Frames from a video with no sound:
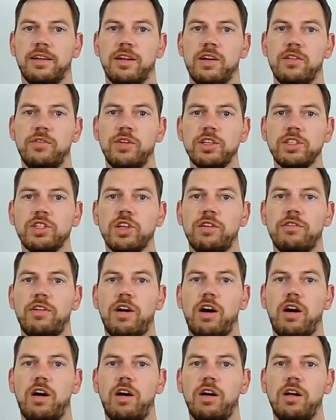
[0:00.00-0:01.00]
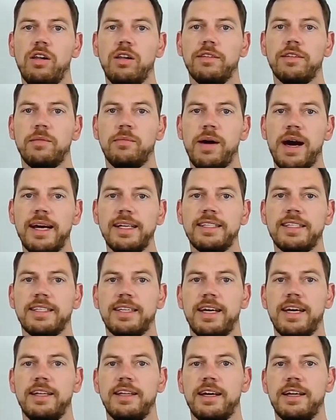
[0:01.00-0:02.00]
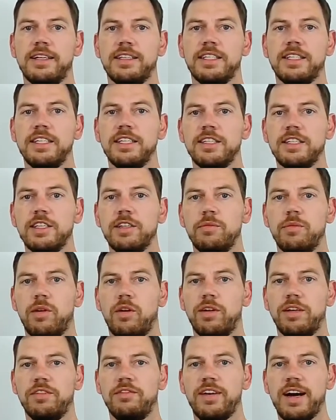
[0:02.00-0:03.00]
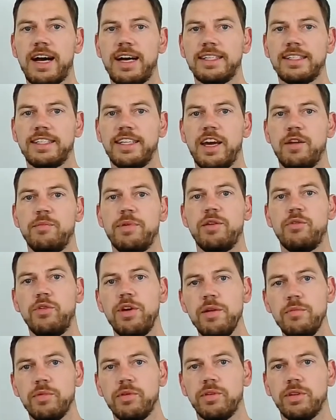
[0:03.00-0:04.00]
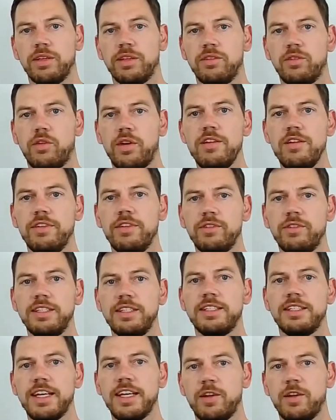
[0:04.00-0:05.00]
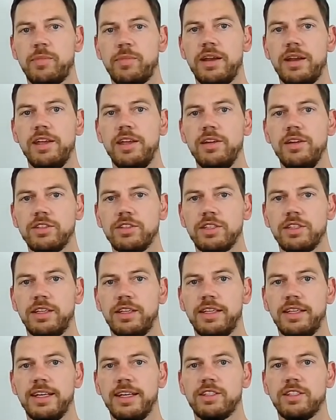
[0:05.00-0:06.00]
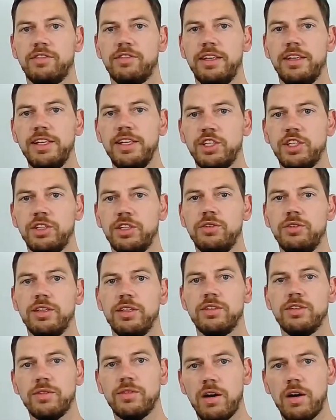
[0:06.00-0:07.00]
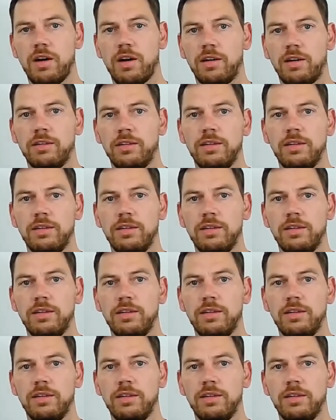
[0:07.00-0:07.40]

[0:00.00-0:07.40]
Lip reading: First of all, the mindset that a system or device can be rebooted or even reset by the user in case of an issue is wrong.